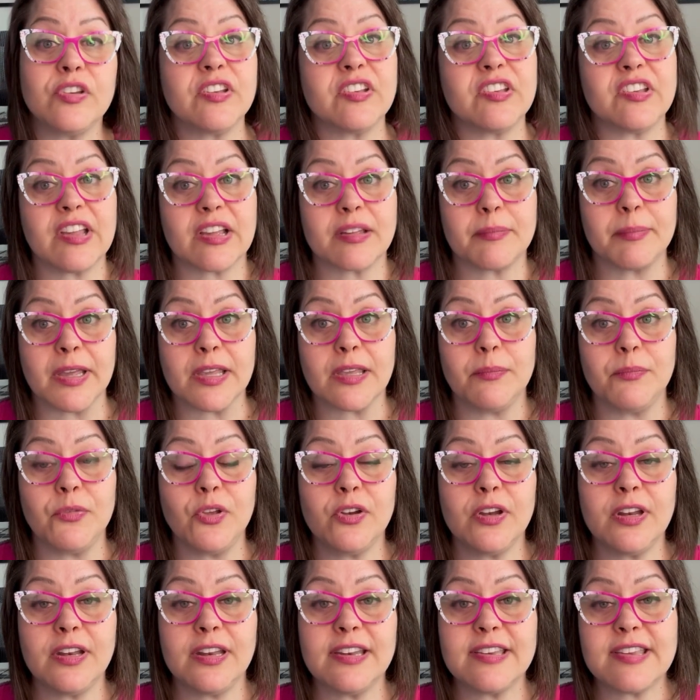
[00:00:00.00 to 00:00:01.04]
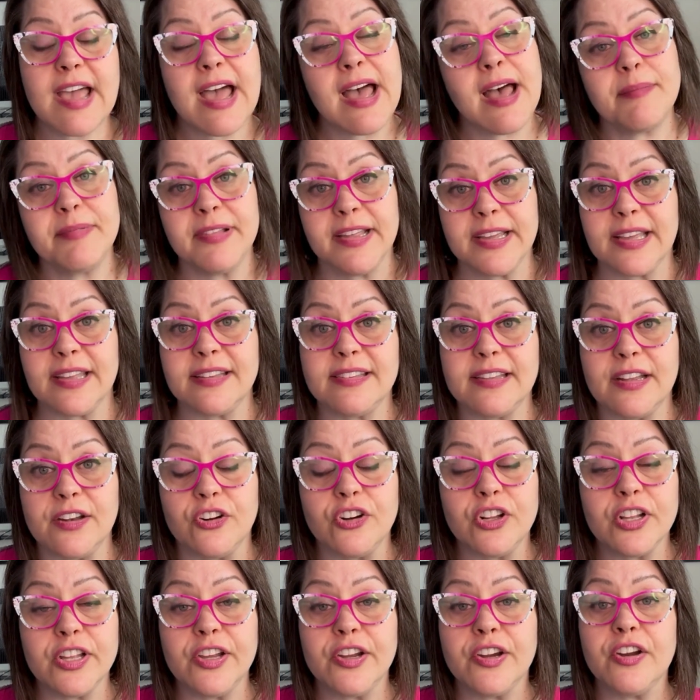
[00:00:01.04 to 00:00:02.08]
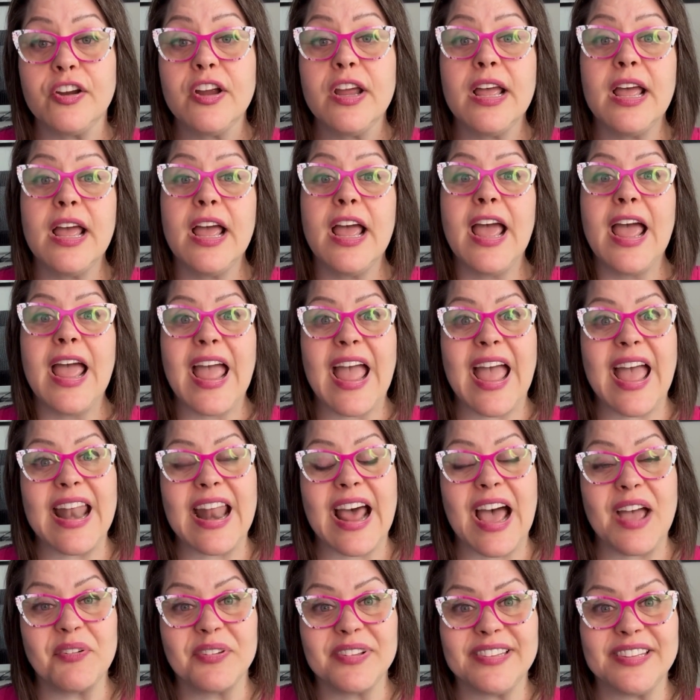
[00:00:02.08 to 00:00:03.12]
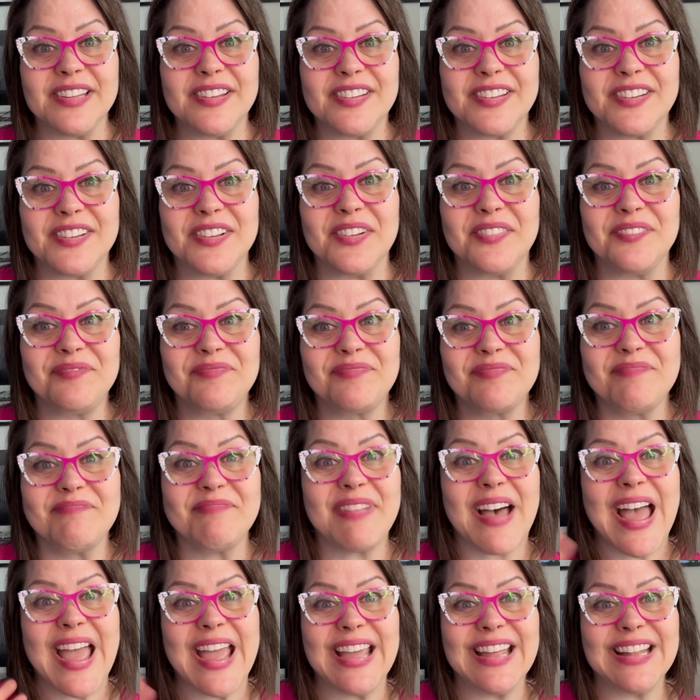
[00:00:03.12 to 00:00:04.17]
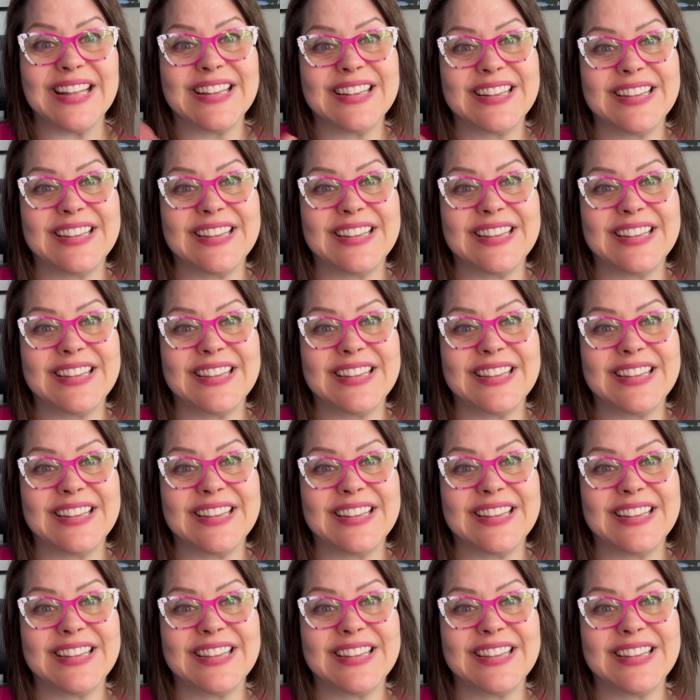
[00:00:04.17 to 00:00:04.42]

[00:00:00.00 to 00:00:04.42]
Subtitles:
Just check my community tab, like I said earlier, and I will see you soon. Bye.